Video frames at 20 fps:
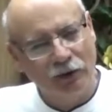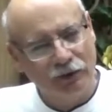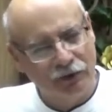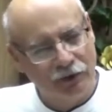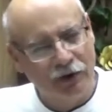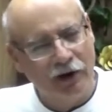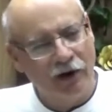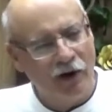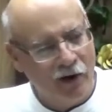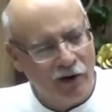
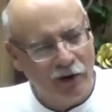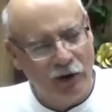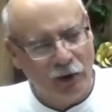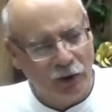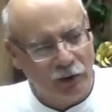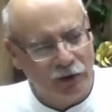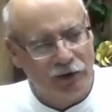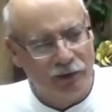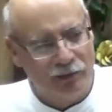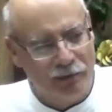there are
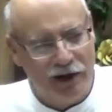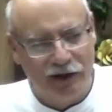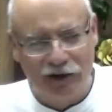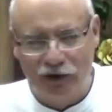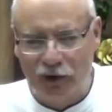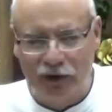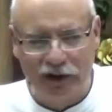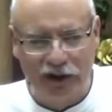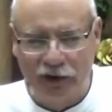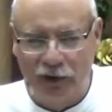older men
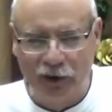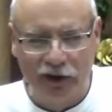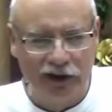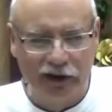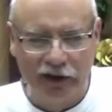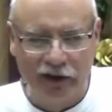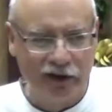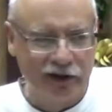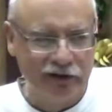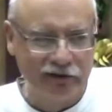you can
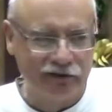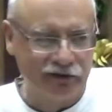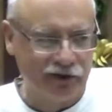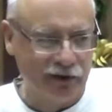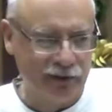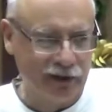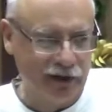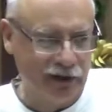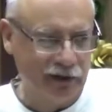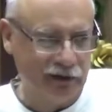really learn
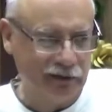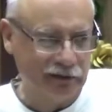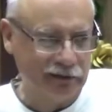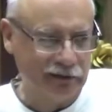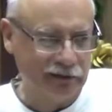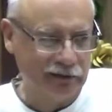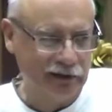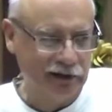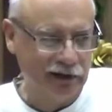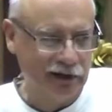from, you know.
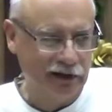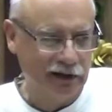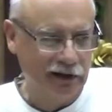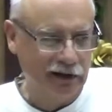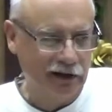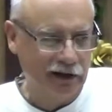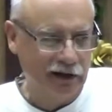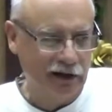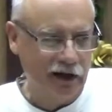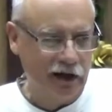
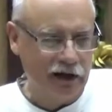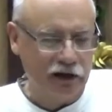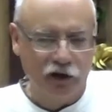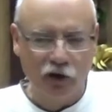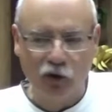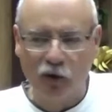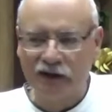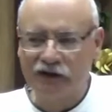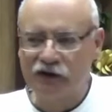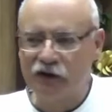And
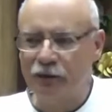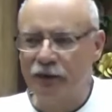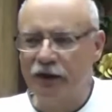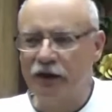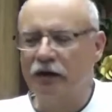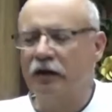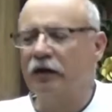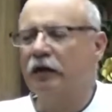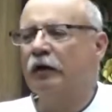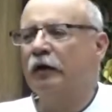you want to
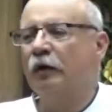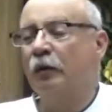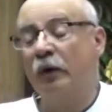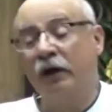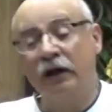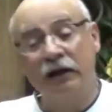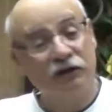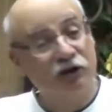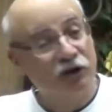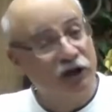be,
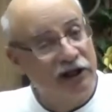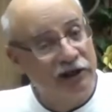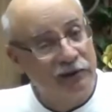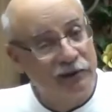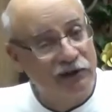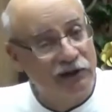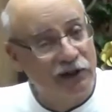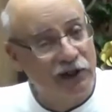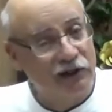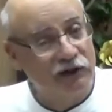well,
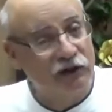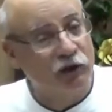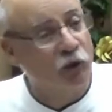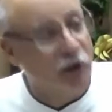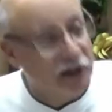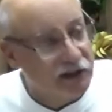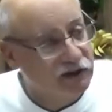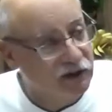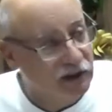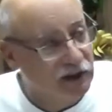James says,
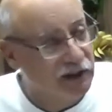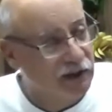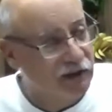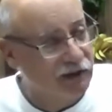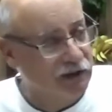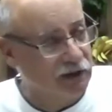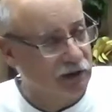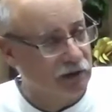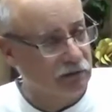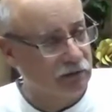quick to
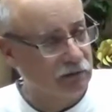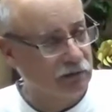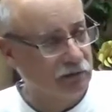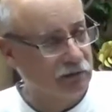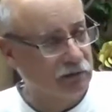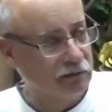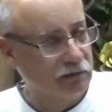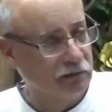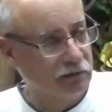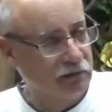listen.
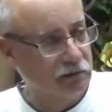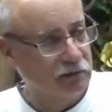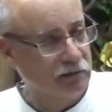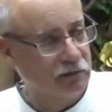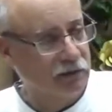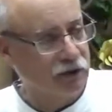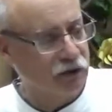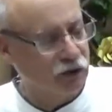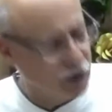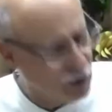
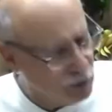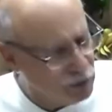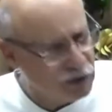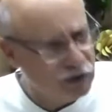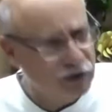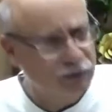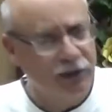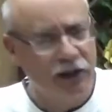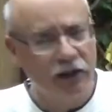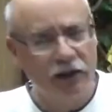Slow to
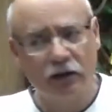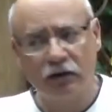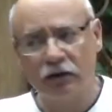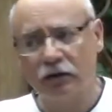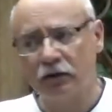speak,